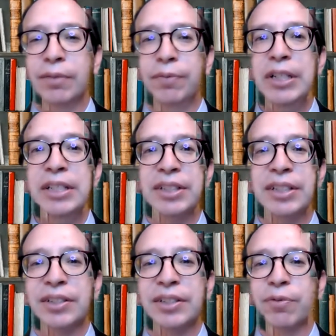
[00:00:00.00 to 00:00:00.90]

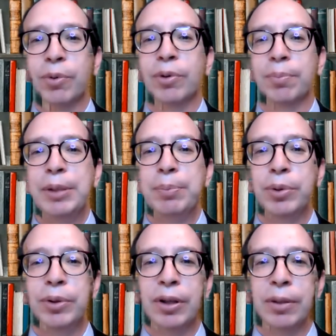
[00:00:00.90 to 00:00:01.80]
visas for people
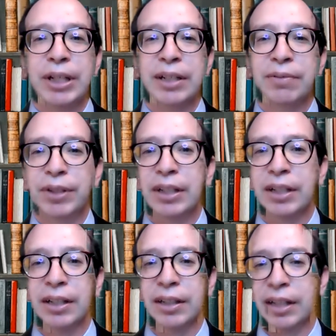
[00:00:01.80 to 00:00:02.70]
who come in
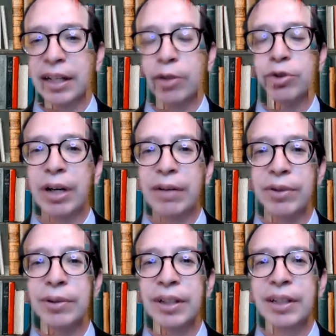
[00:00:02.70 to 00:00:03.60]
via air travel